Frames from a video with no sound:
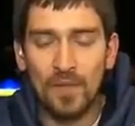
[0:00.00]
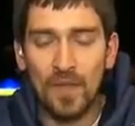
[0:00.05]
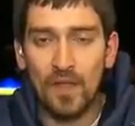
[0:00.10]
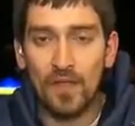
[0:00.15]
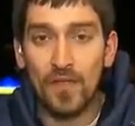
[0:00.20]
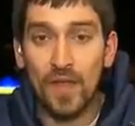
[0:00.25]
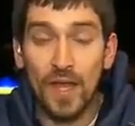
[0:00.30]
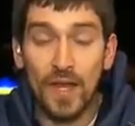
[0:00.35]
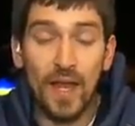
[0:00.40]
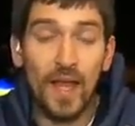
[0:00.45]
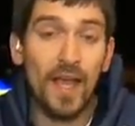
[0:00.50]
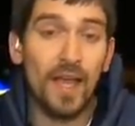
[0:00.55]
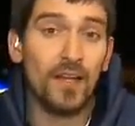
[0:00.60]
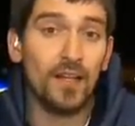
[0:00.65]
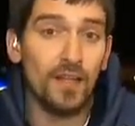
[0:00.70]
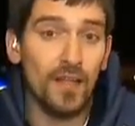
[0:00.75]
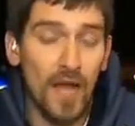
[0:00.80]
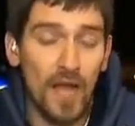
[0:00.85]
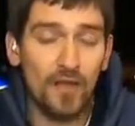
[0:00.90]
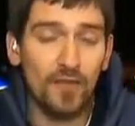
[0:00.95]
Then I had a
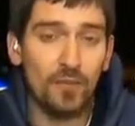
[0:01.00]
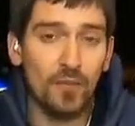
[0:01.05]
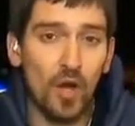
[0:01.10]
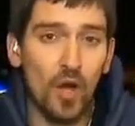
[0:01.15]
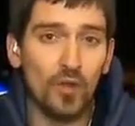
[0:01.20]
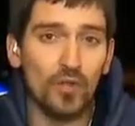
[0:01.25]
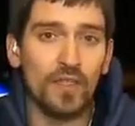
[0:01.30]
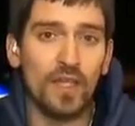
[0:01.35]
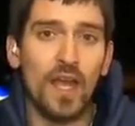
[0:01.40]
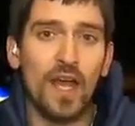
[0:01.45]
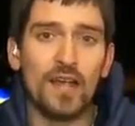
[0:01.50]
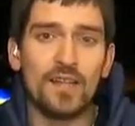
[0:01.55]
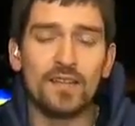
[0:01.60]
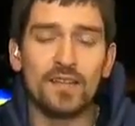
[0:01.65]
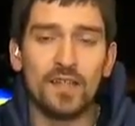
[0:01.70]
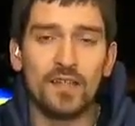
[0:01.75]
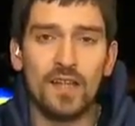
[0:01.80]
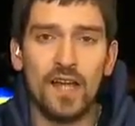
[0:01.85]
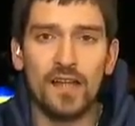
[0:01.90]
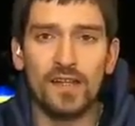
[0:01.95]
live broadcast
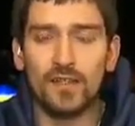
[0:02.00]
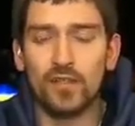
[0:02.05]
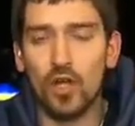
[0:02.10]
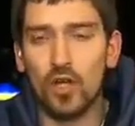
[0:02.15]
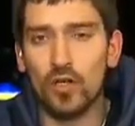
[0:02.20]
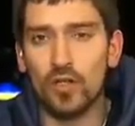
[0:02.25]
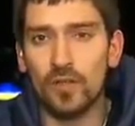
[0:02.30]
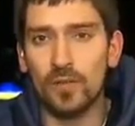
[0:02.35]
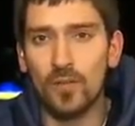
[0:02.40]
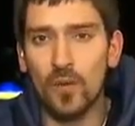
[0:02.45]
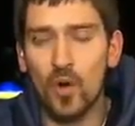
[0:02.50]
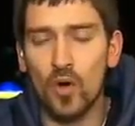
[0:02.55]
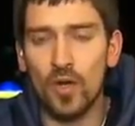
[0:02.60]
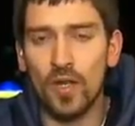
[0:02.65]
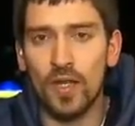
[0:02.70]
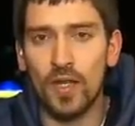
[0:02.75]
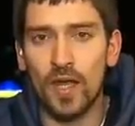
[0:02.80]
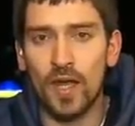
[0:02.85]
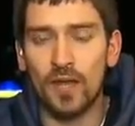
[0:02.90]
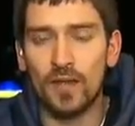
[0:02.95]
at 9 o'clock in the
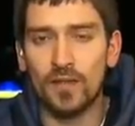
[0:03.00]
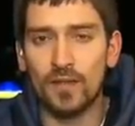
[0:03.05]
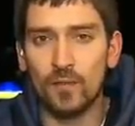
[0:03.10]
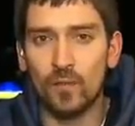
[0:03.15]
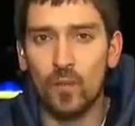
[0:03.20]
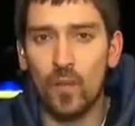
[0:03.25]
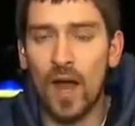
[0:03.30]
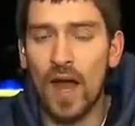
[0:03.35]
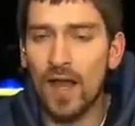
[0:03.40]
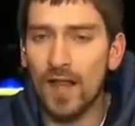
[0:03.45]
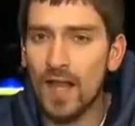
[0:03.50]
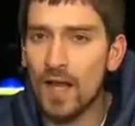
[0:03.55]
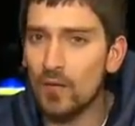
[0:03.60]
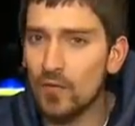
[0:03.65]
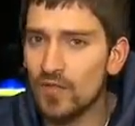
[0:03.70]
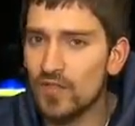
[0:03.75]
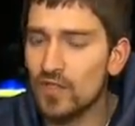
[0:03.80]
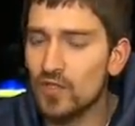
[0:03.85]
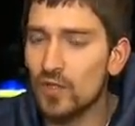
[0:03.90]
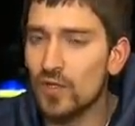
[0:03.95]
morning, and while I
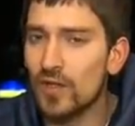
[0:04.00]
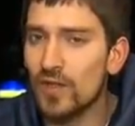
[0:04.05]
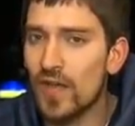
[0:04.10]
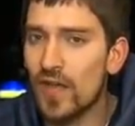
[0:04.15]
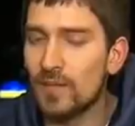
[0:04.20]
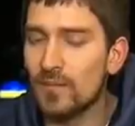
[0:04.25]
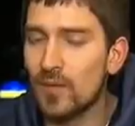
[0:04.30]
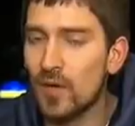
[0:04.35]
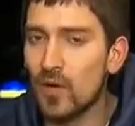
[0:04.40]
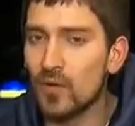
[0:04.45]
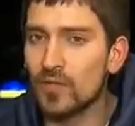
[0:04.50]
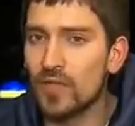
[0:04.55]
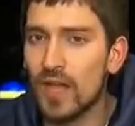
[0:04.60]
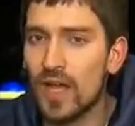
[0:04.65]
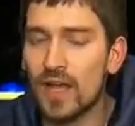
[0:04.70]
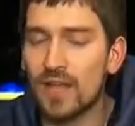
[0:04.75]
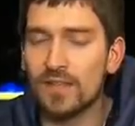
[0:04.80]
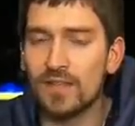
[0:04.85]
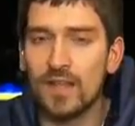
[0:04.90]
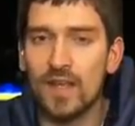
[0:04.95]
was doing that
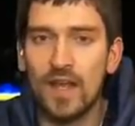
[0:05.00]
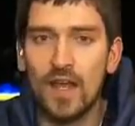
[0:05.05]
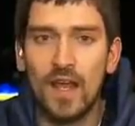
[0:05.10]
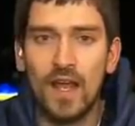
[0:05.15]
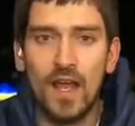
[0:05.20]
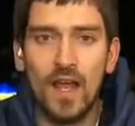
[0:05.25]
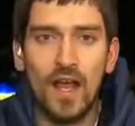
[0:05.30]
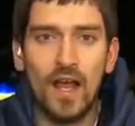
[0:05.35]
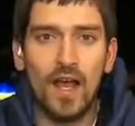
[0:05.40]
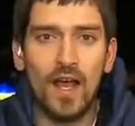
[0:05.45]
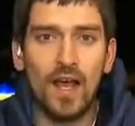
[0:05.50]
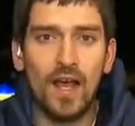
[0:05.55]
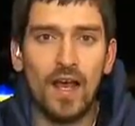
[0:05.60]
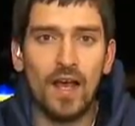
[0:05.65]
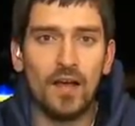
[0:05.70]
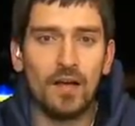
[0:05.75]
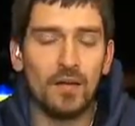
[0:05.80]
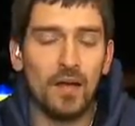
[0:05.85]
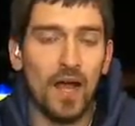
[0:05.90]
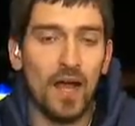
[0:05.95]
broadcast,
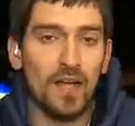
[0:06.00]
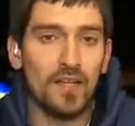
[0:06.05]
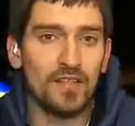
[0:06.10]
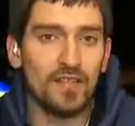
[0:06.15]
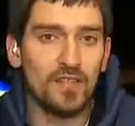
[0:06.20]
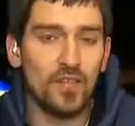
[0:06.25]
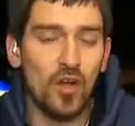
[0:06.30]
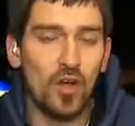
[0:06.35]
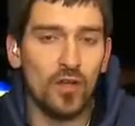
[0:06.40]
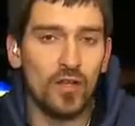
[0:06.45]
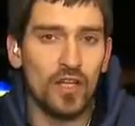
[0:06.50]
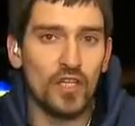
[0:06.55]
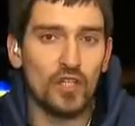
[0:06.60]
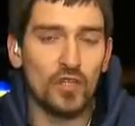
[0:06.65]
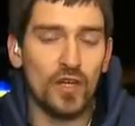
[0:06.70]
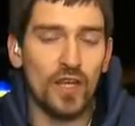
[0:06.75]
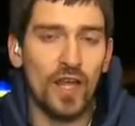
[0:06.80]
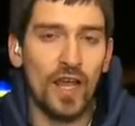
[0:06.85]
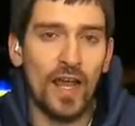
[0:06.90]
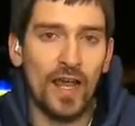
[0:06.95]
I saw
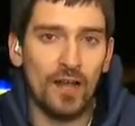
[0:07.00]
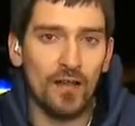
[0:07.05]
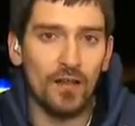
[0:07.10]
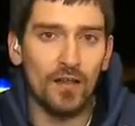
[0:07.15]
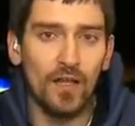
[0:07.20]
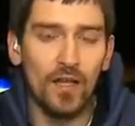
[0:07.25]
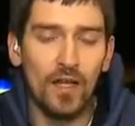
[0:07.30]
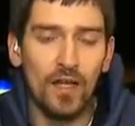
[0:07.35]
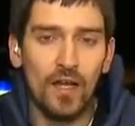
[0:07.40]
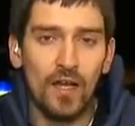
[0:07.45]
literally hell